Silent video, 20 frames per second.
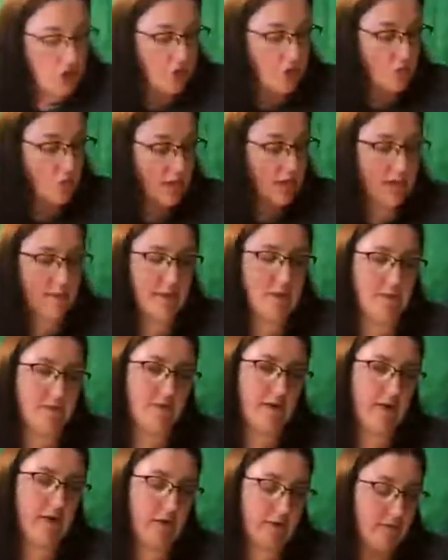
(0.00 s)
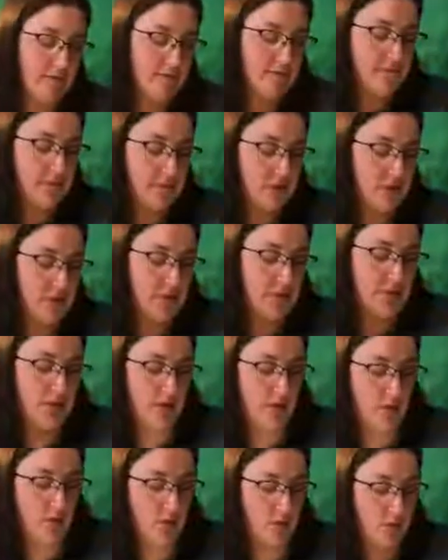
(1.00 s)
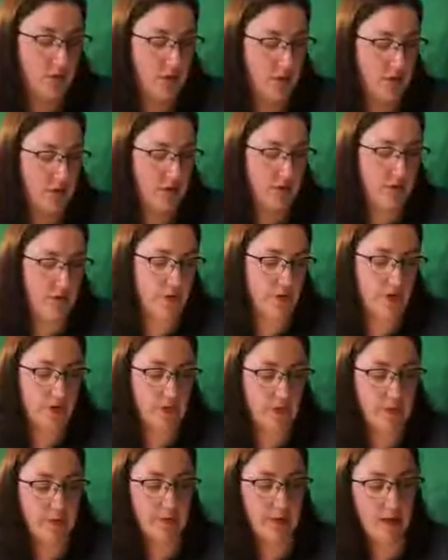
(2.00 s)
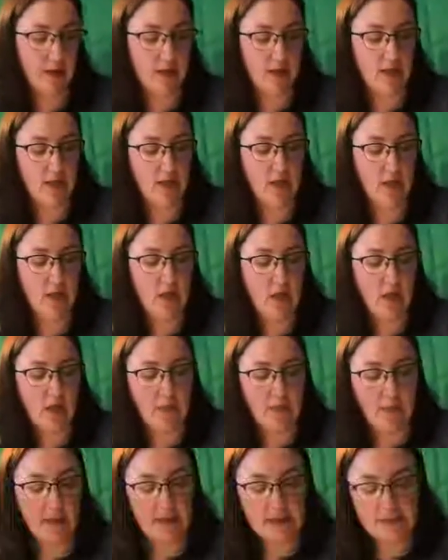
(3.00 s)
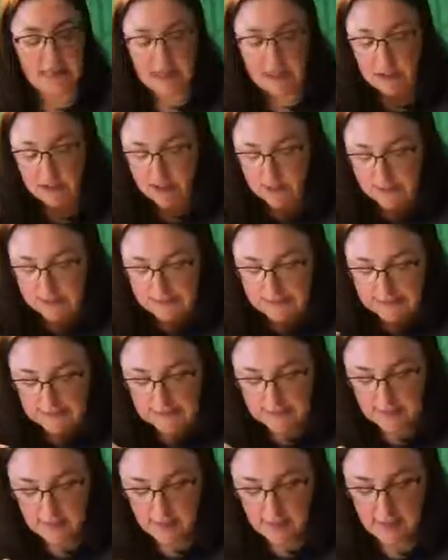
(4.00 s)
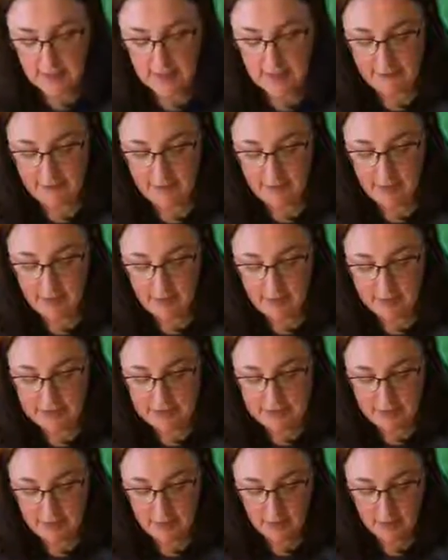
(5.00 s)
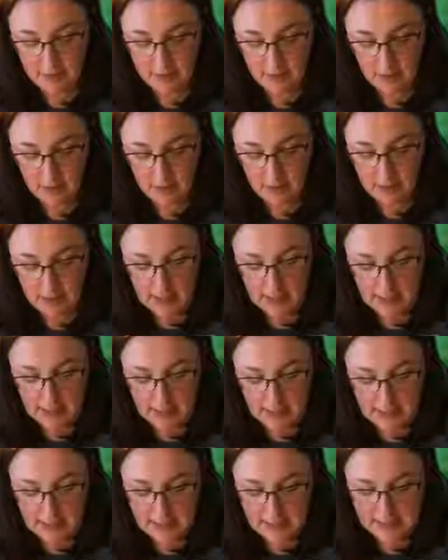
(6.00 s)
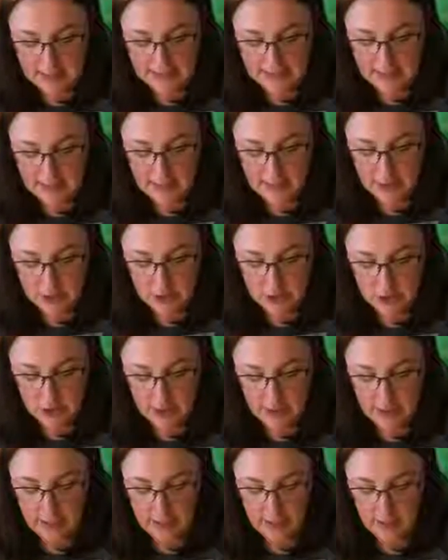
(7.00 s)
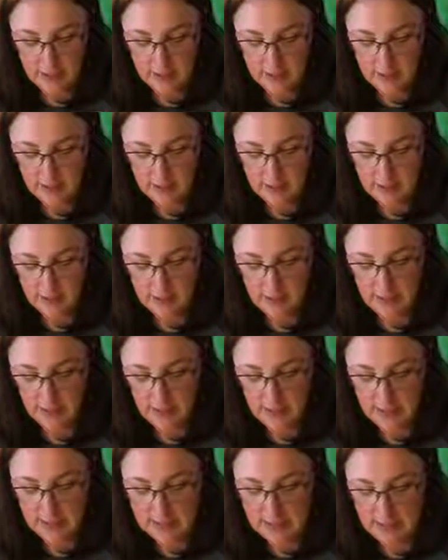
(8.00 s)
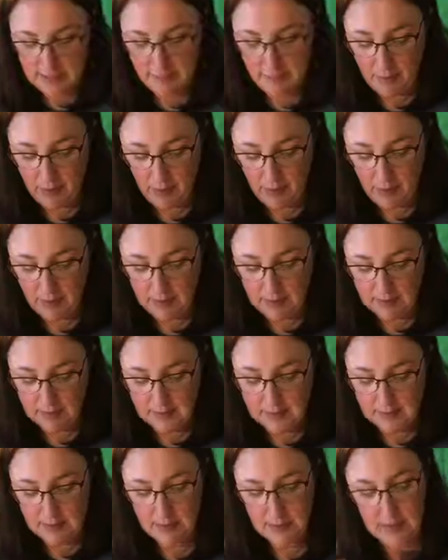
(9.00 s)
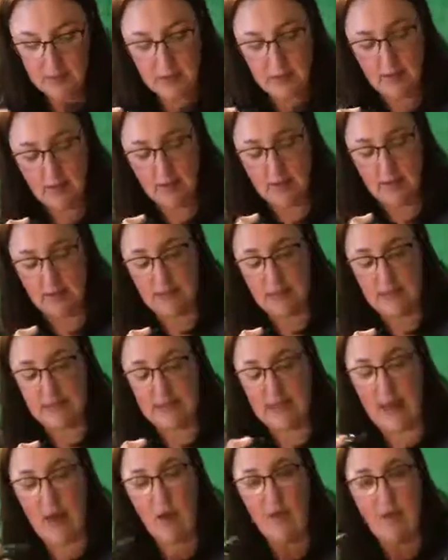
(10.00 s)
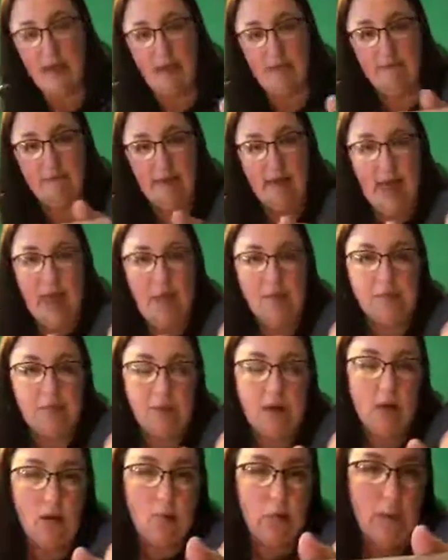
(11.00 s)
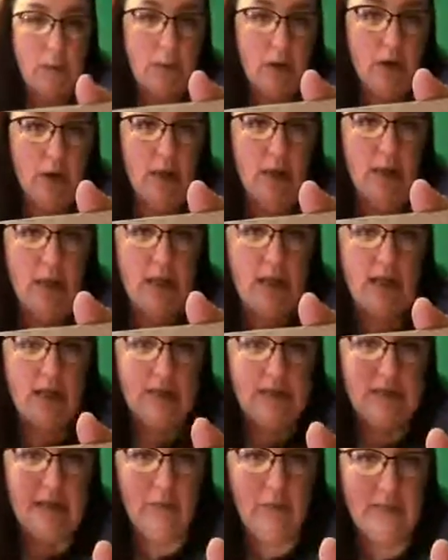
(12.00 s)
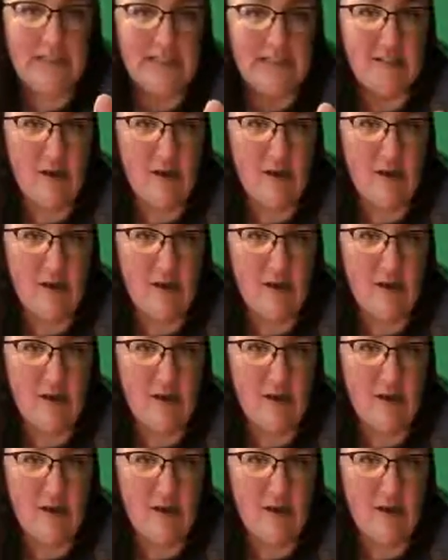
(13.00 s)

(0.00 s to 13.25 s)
You want to be very fluid when you're doing your wood burning, because as you'll see, if I put my tip on there and I slide it straight and I pause, see how we have gaps in our wood burning and it looks like we